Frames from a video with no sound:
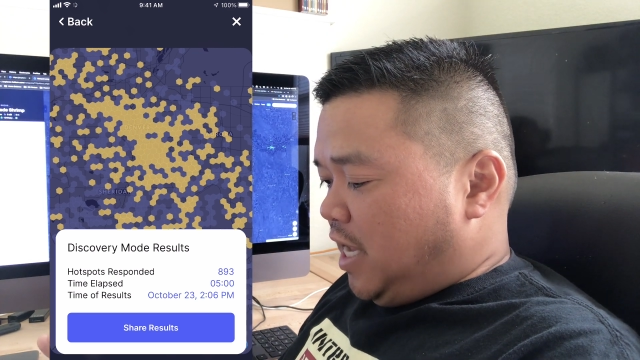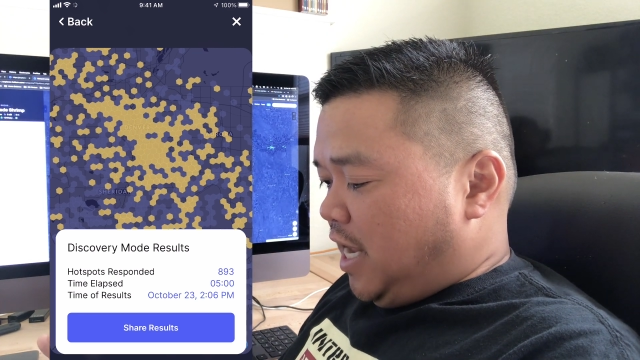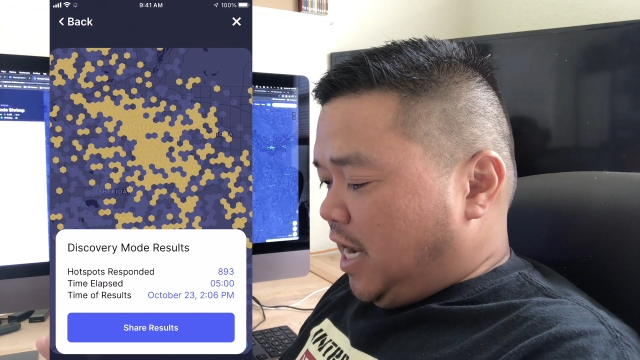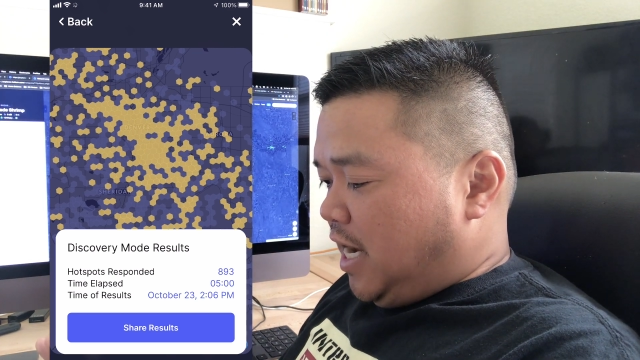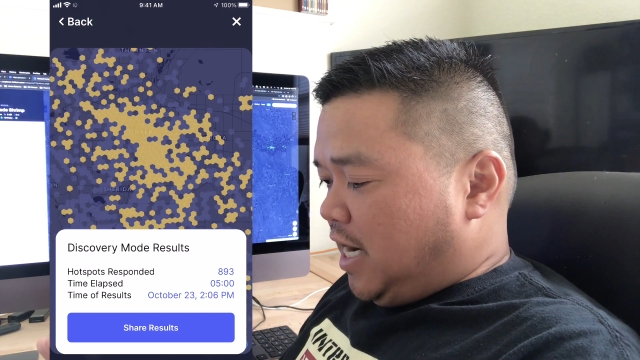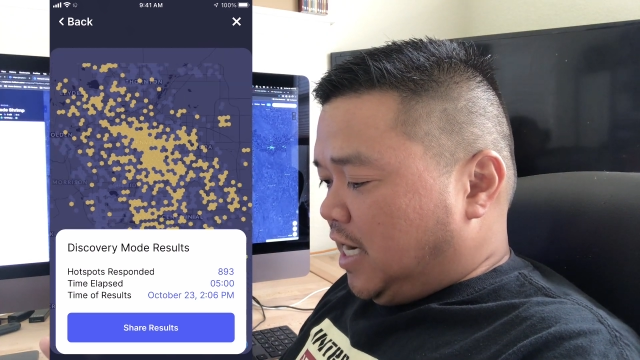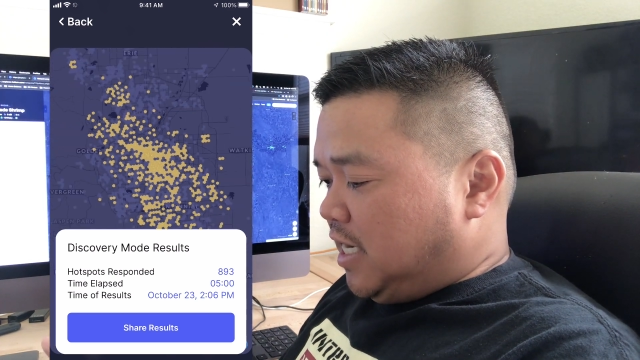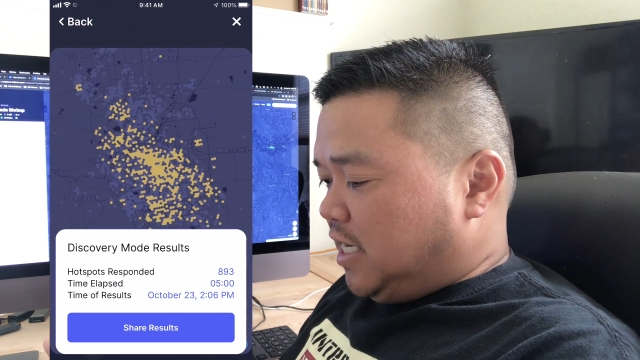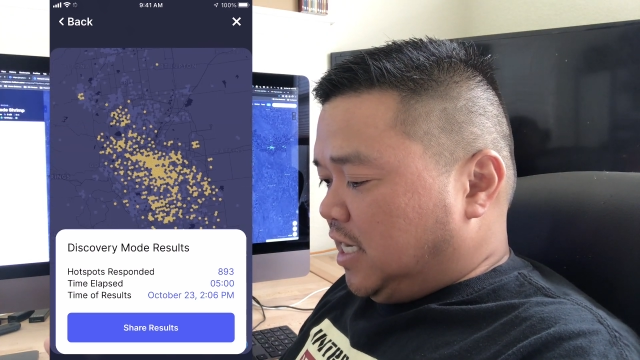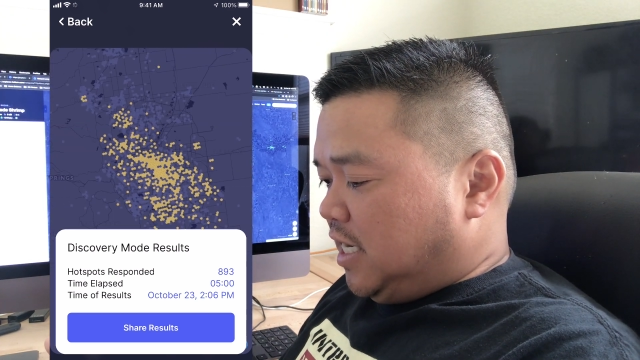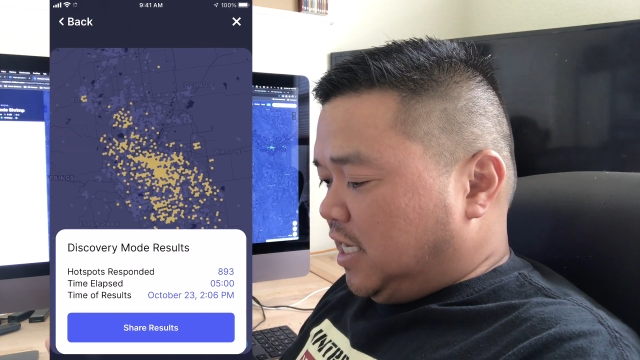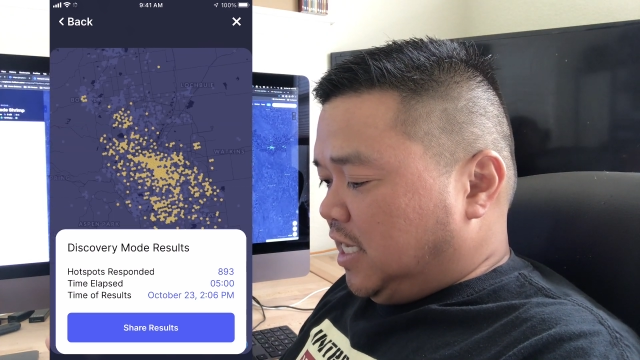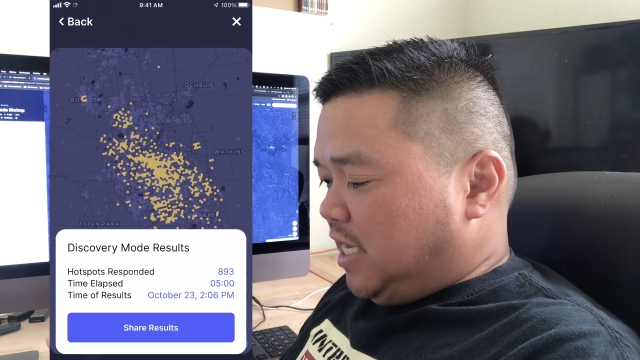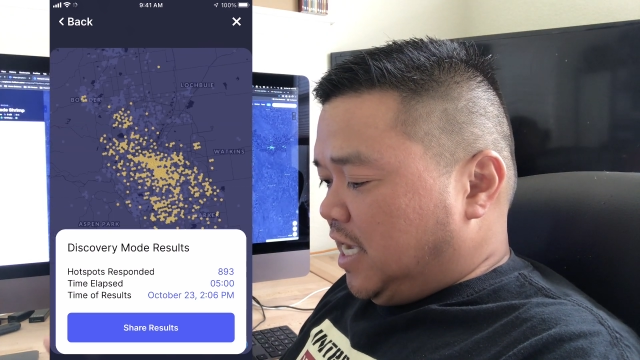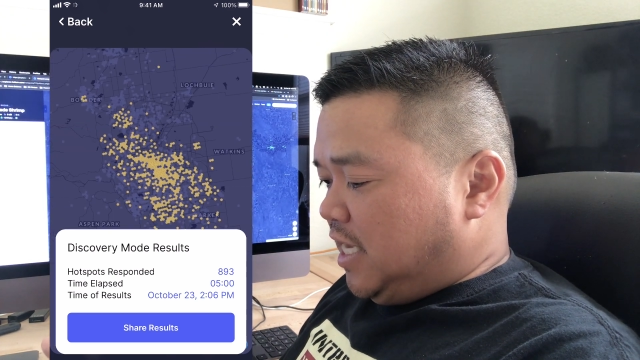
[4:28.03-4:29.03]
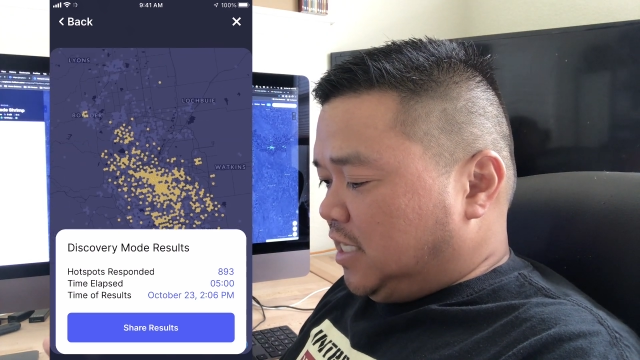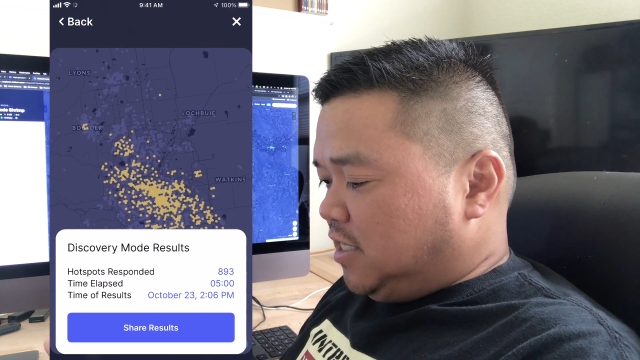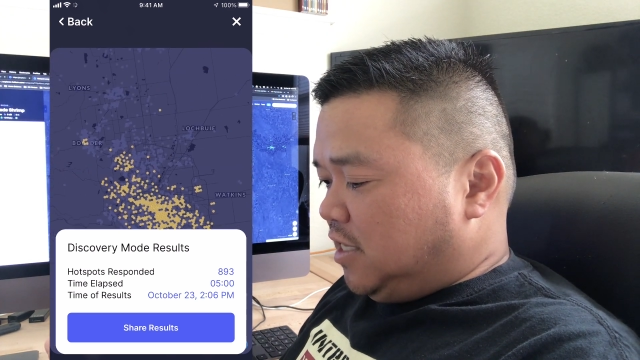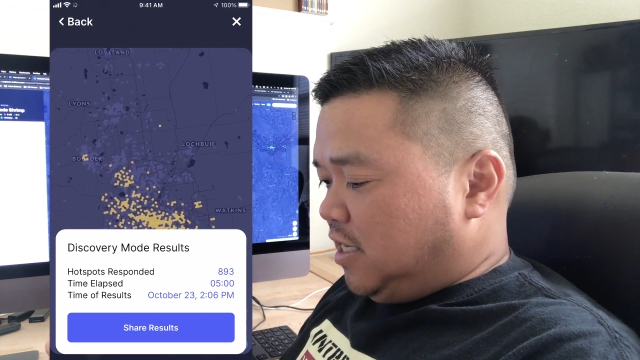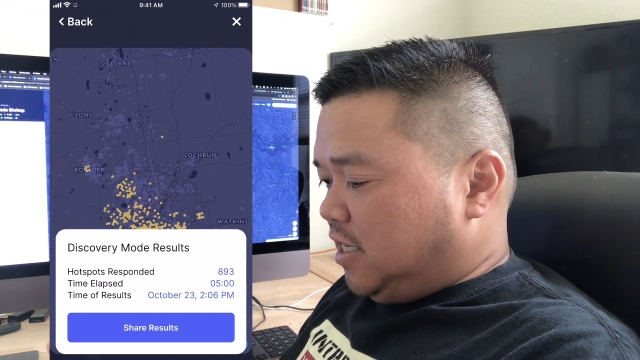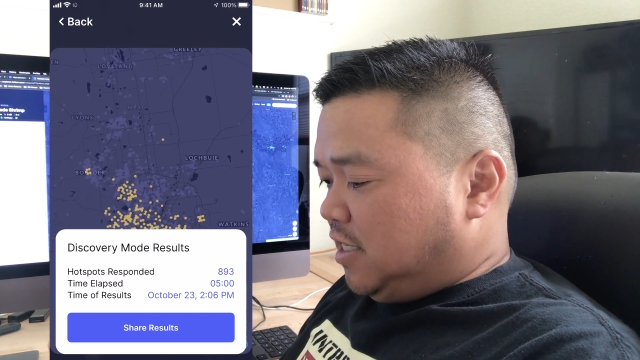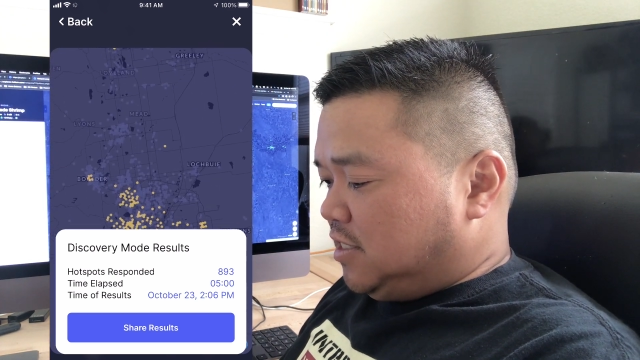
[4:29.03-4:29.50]
and uh,
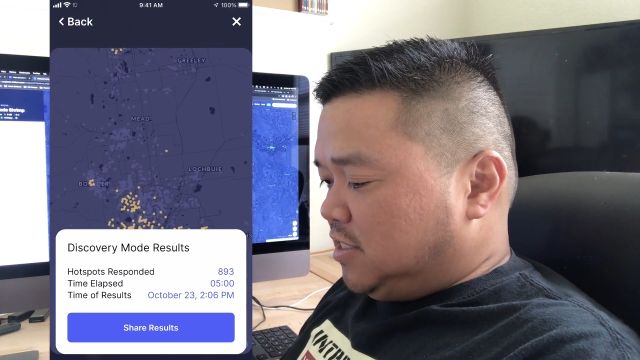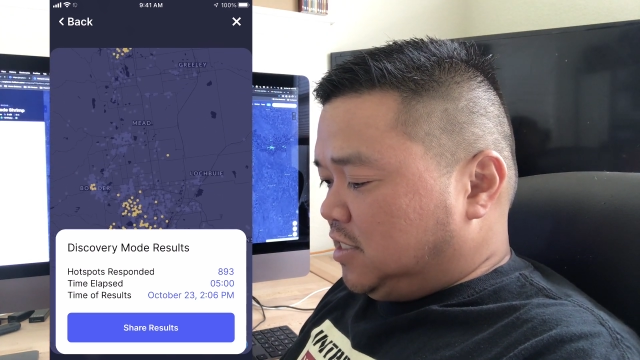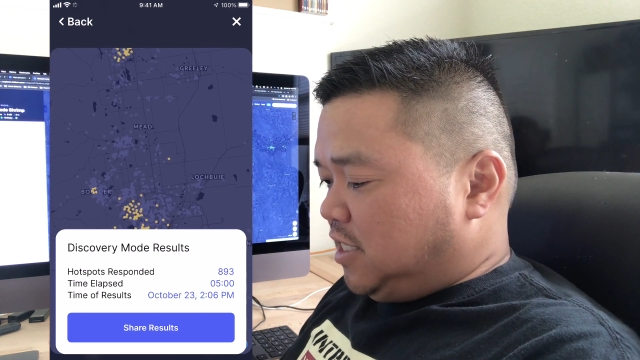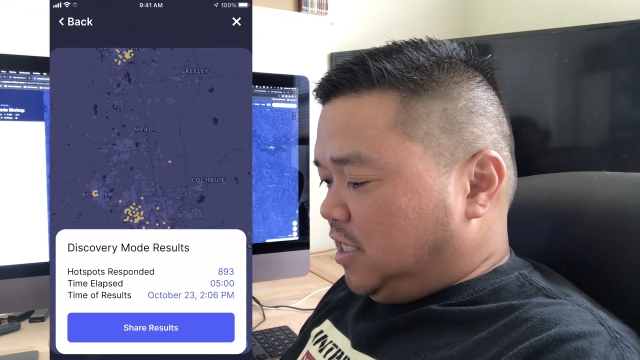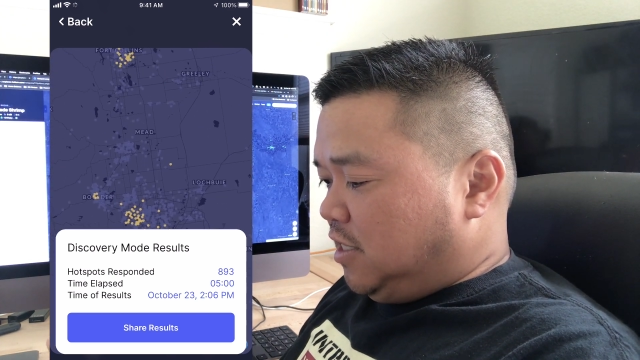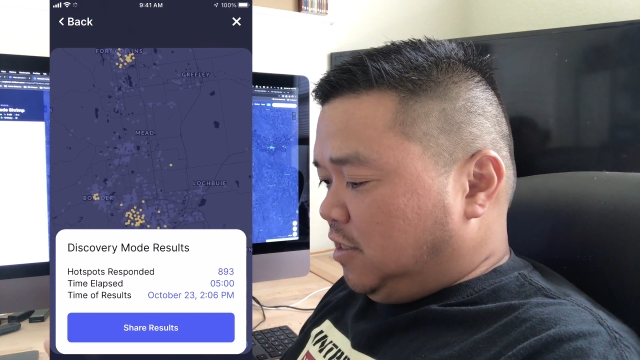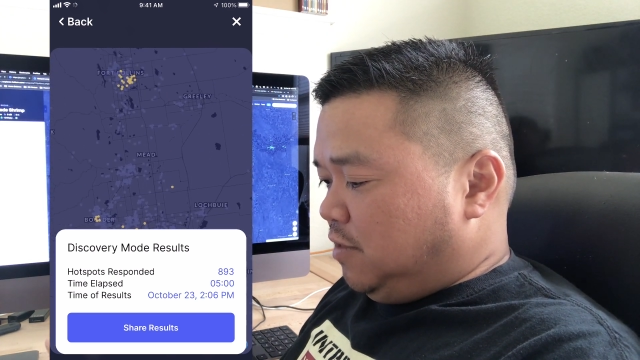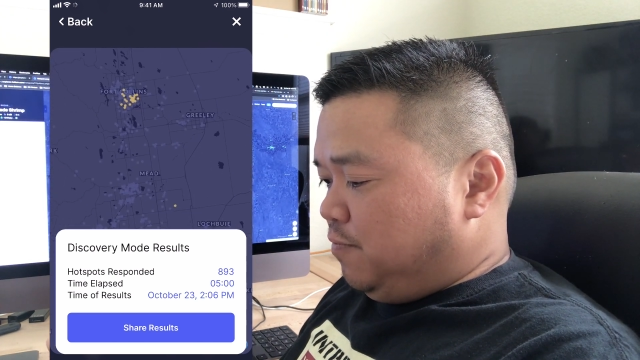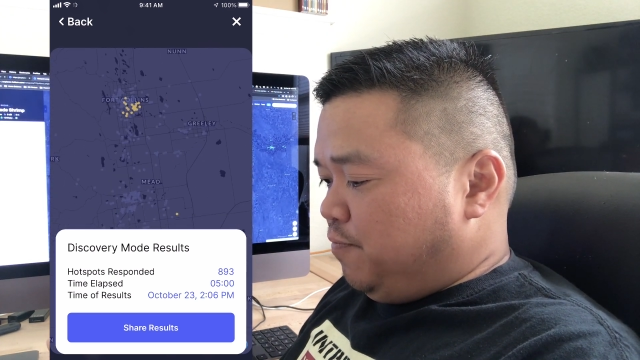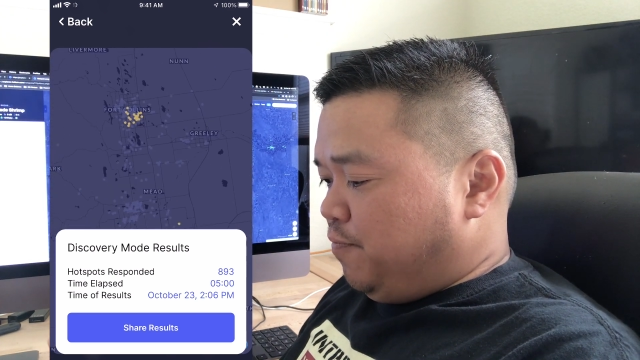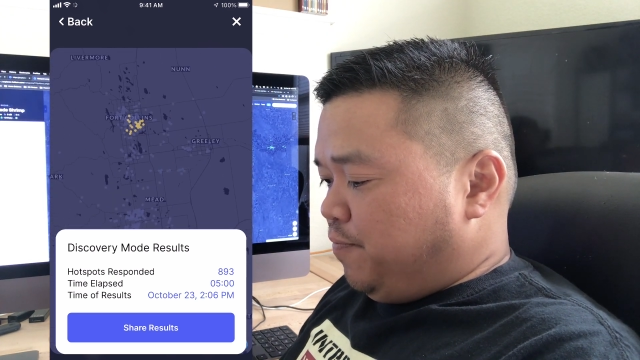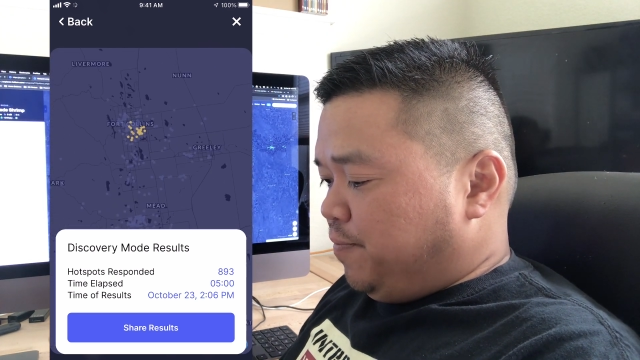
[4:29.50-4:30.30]
yet still